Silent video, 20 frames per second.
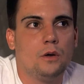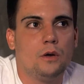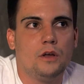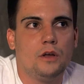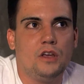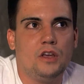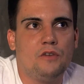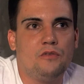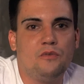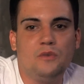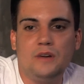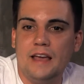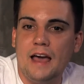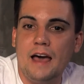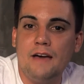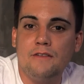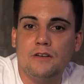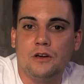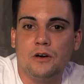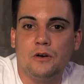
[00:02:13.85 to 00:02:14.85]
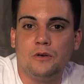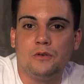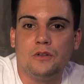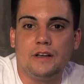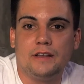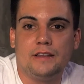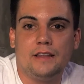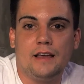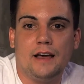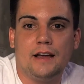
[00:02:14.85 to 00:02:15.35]
if we have a code
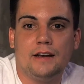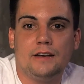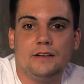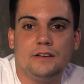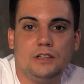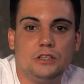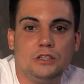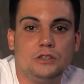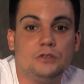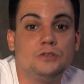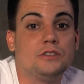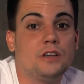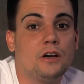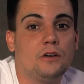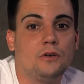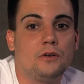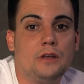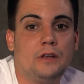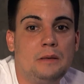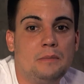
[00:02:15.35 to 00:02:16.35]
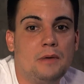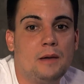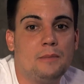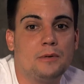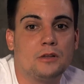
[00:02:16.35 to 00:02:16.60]
like that, you sell it on eBay,